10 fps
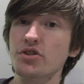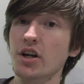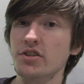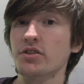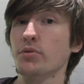
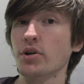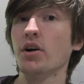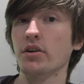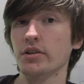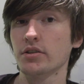not a slow
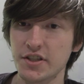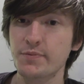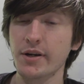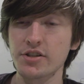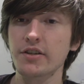card,
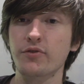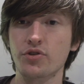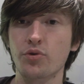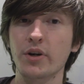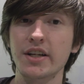especially for
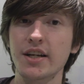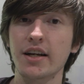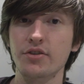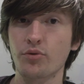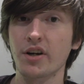2010
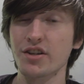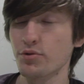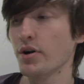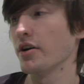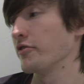and
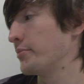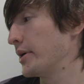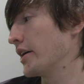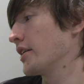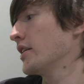2012,
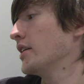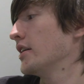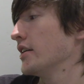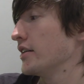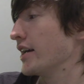but
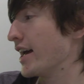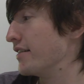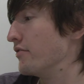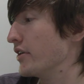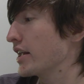
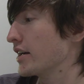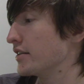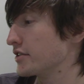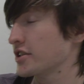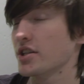
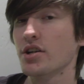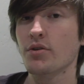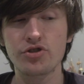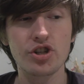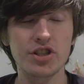NVIDIA's
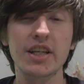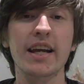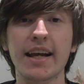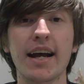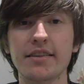just
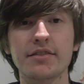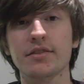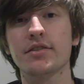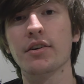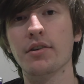kick ass.
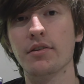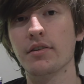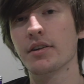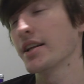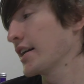
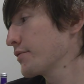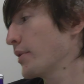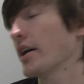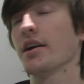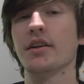So that's
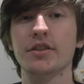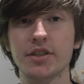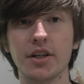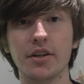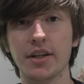why I
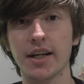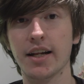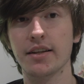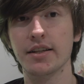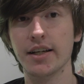installed the
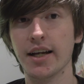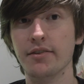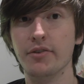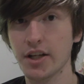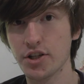
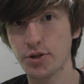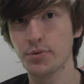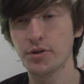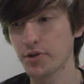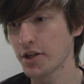NVIDIA
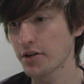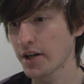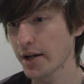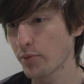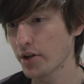GPU in here,
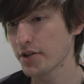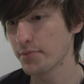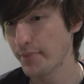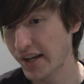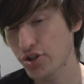and I wanted to
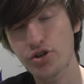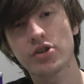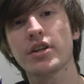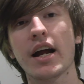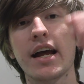make
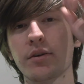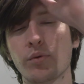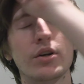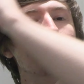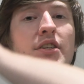sure that I had a
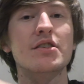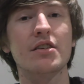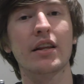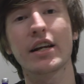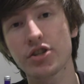Windows
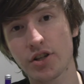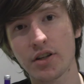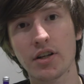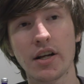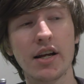
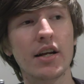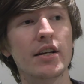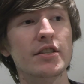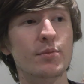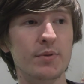installation,
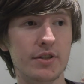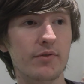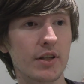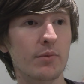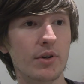
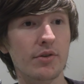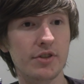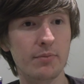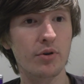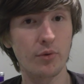specifically Windows
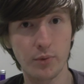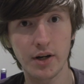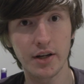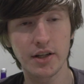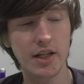
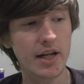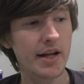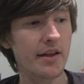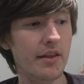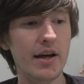8.1,
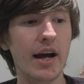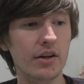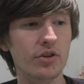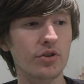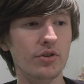
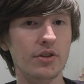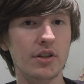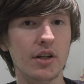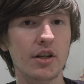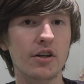that
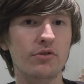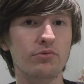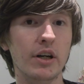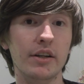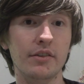could
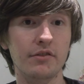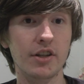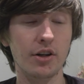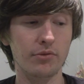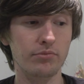run,
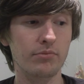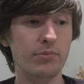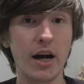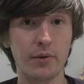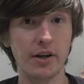
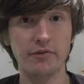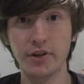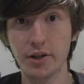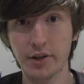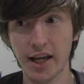pirated
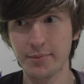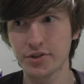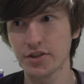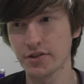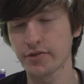video games,
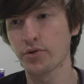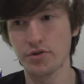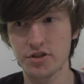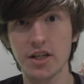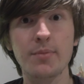because of
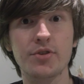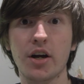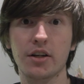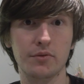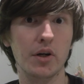course Steam's
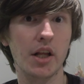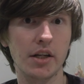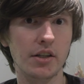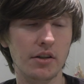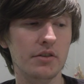not going to run
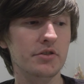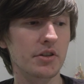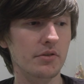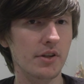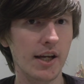on here.
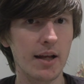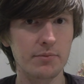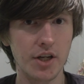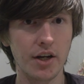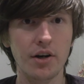So the
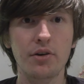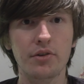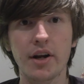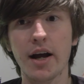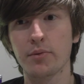games I
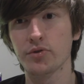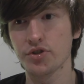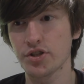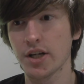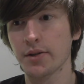own, I will
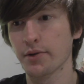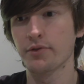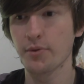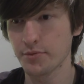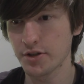just download
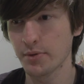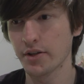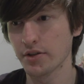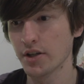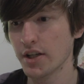from some
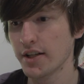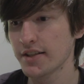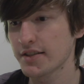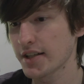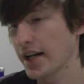other
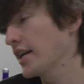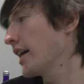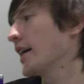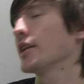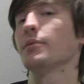site
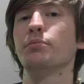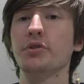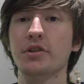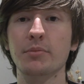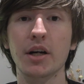and then
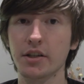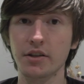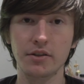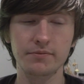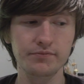put them on
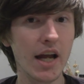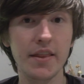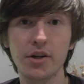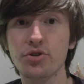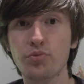here.
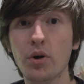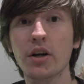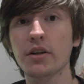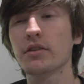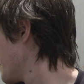And they'll just
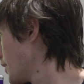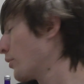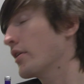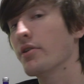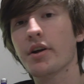work,
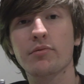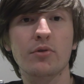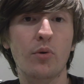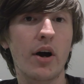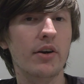no internet
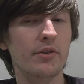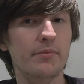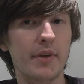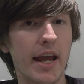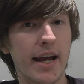required.
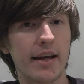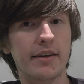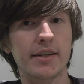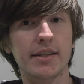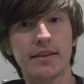
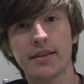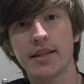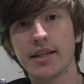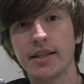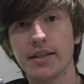And
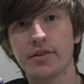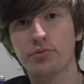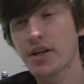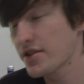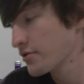the
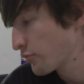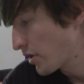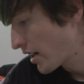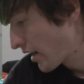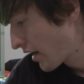reason
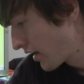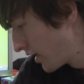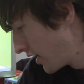why